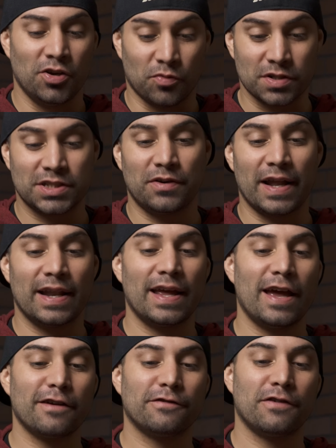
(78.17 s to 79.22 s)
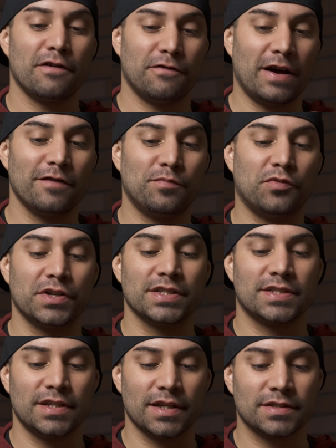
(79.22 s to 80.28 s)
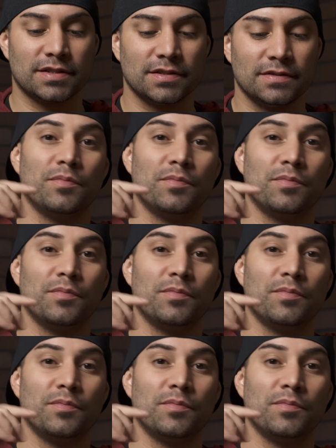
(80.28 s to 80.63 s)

We're still at f5.6,